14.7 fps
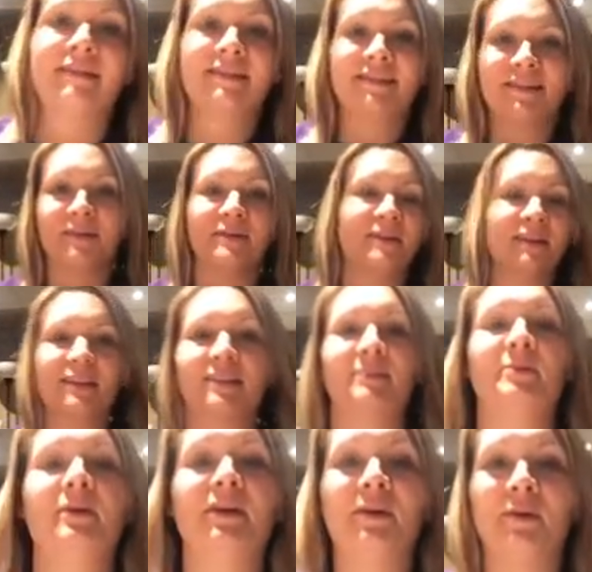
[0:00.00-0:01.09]
so it gets
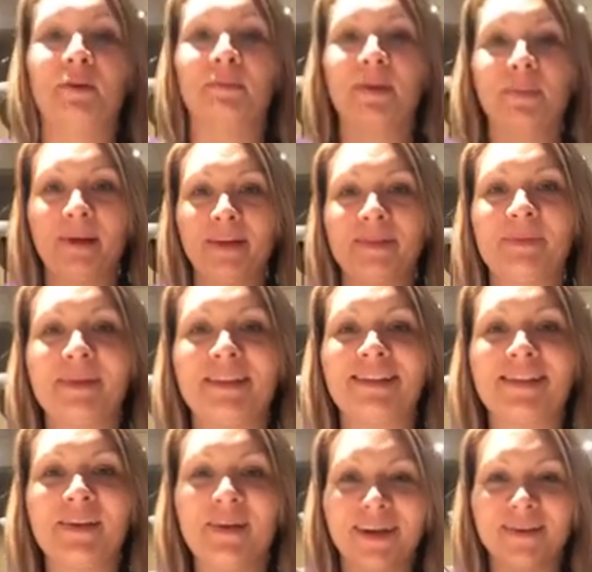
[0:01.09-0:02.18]
pretty cold in my basement,
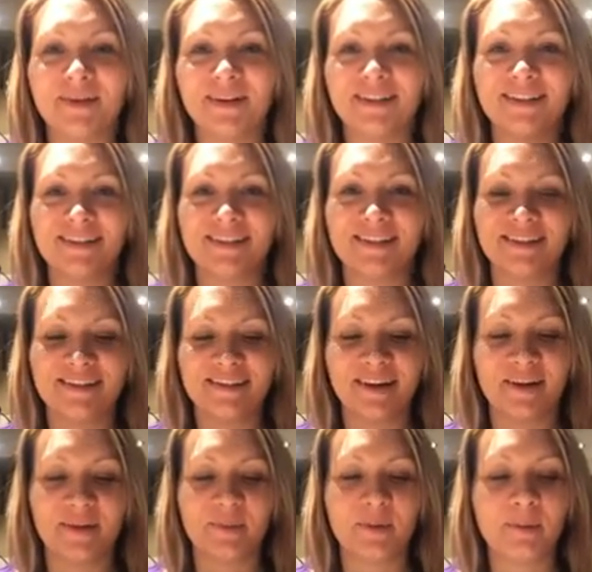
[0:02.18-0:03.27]
so I wanted to
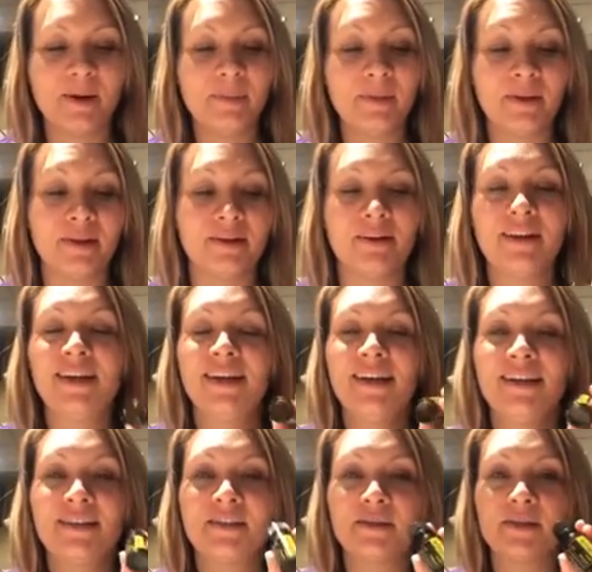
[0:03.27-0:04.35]
warm it up a little.
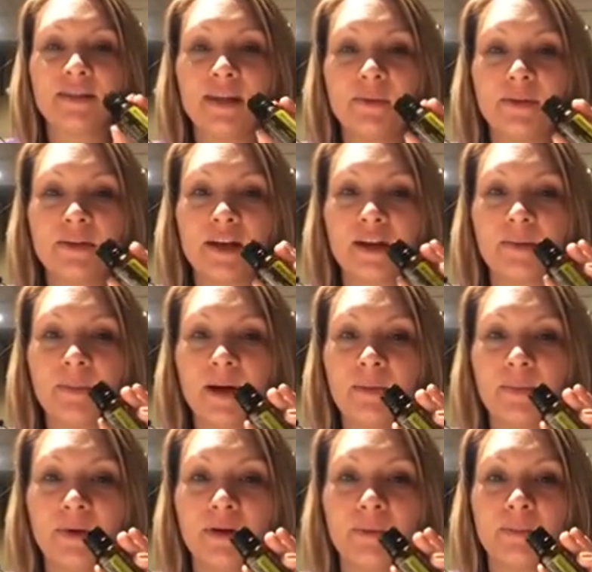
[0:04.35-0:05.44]
So tonight we're talking
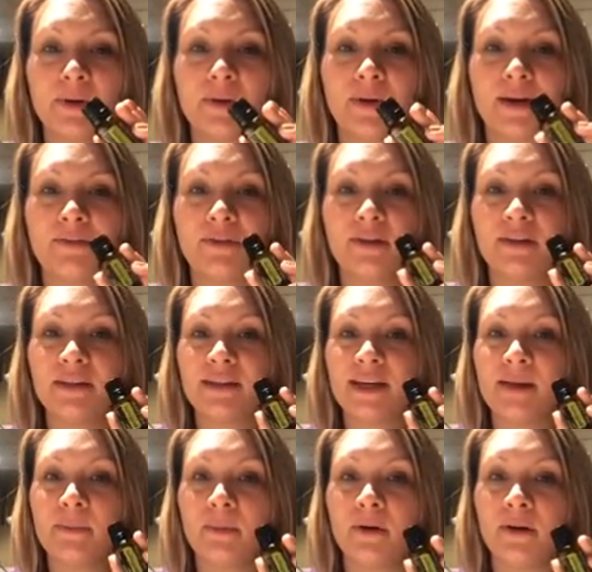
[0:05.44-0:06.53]
about bergamot. I've heard it
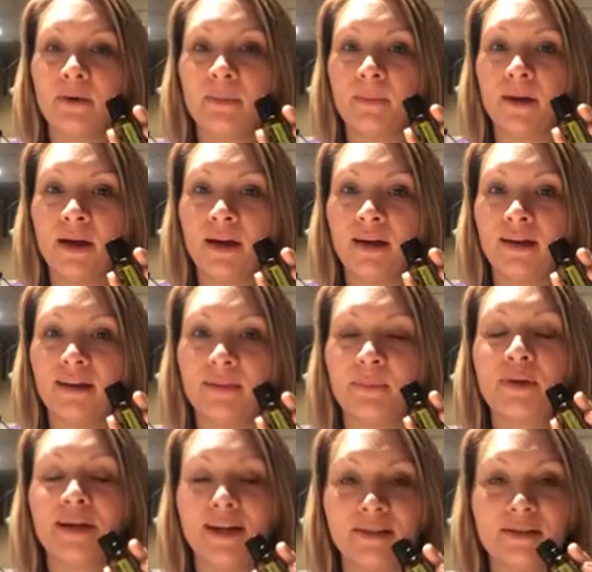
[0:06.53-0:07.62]
say bergamot,
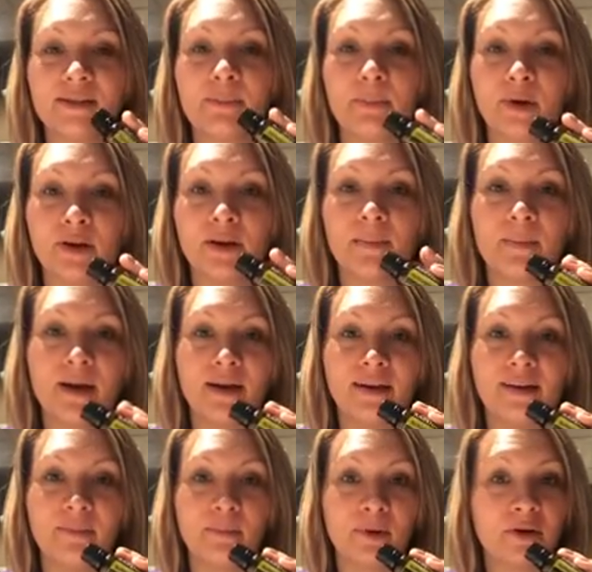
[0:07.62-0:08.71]
pronounced bergamot
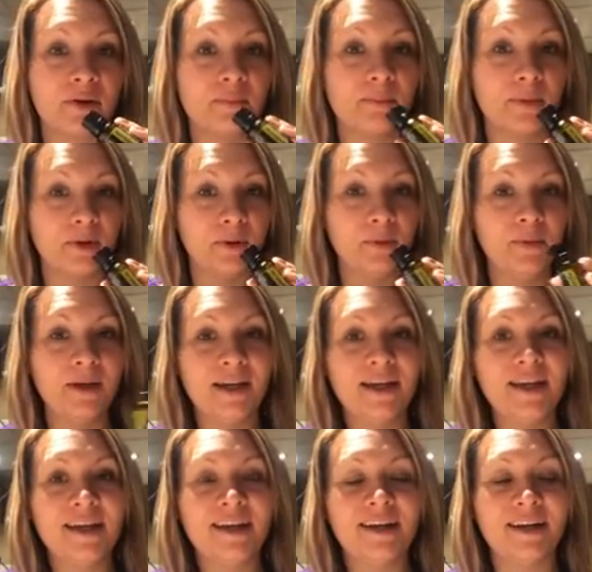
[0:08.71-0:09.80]
and bergamot.
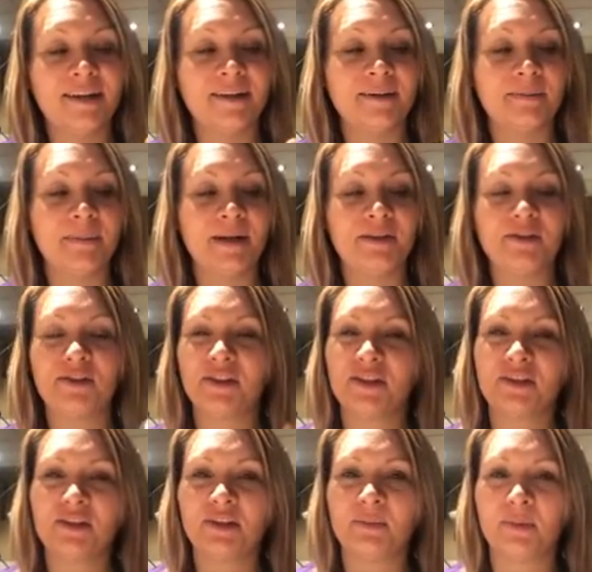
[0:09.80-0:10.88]
I usually
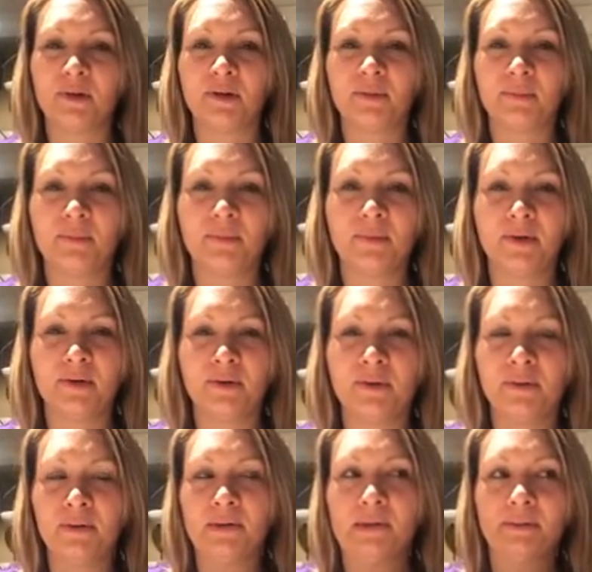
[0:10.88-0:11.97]
call it
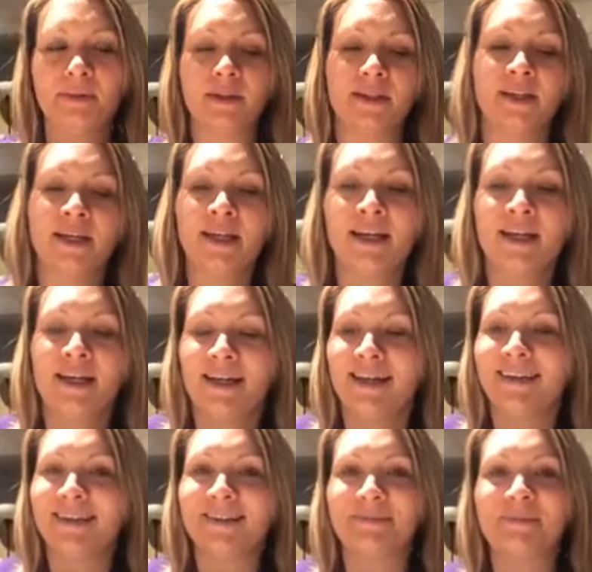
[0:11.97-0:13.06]
bergamot, but
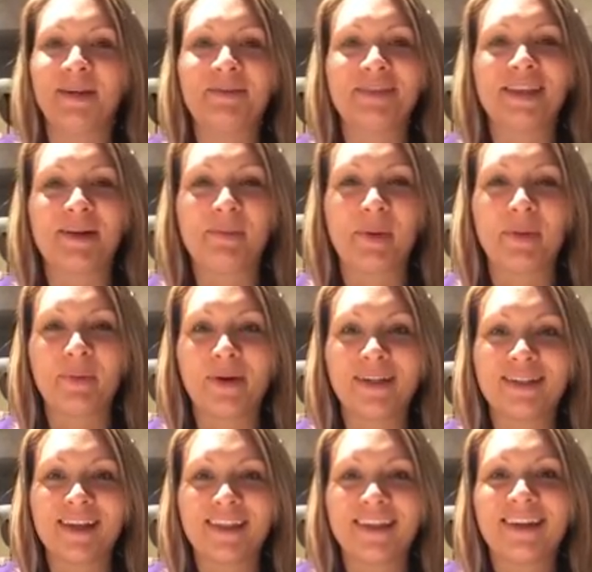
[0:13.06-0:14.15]
I've said it both
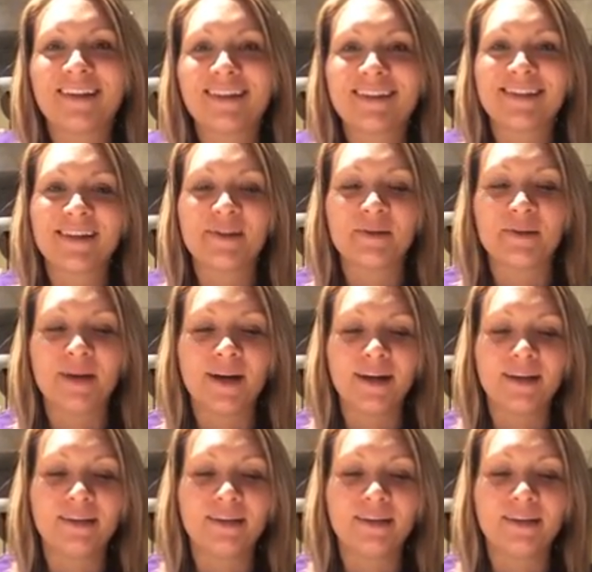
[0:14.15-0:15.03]
ways, I think. So